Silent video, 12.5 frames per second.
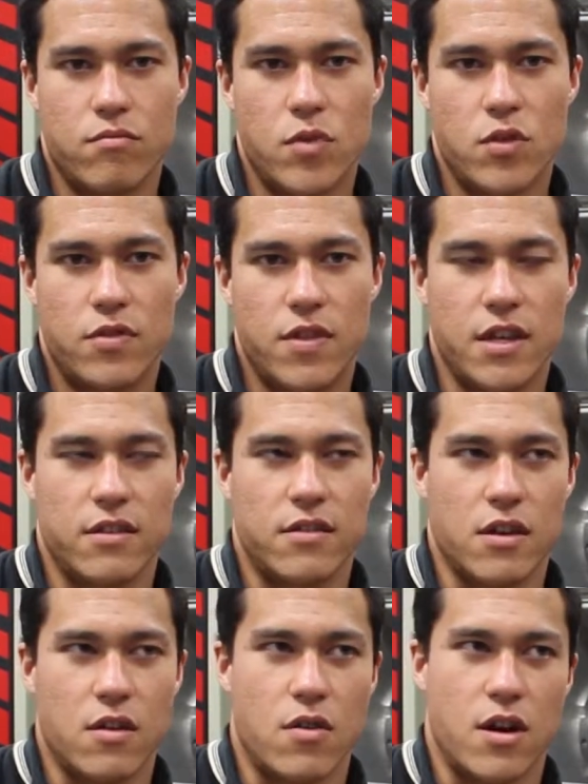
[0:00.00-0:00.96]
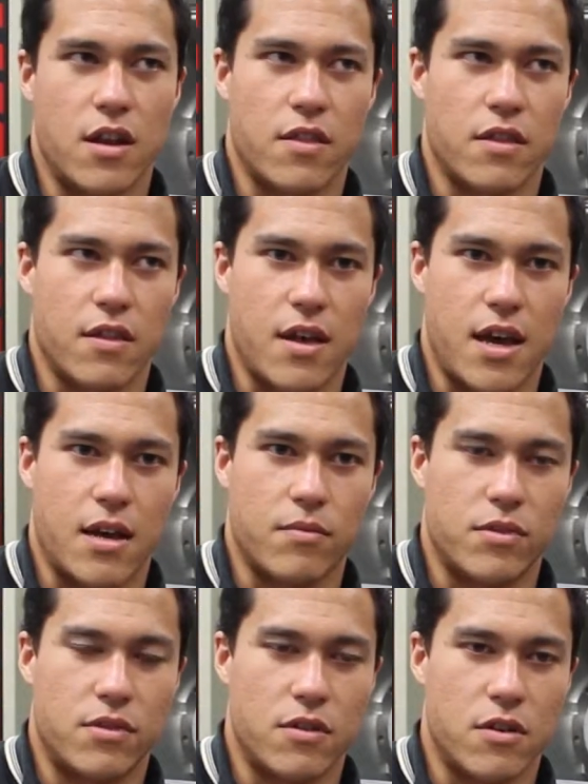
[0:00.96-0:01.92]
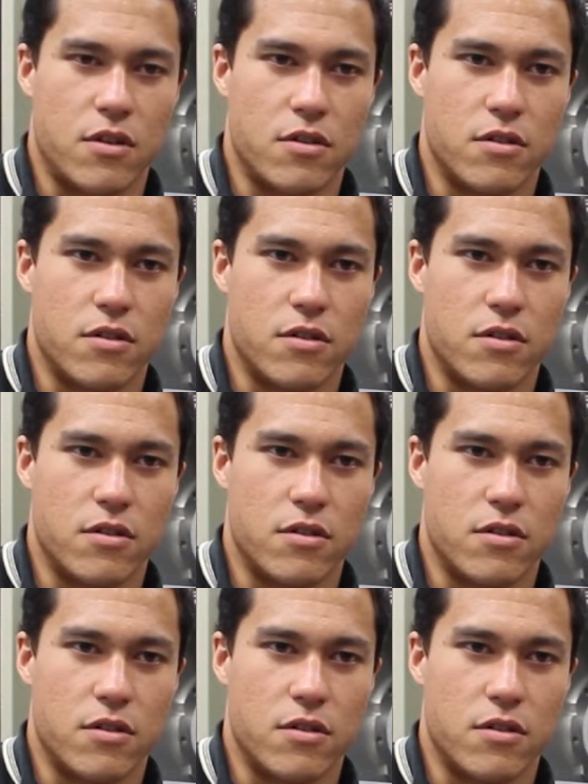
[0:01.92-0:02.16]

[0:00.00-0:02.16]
most things that go on in the lab. So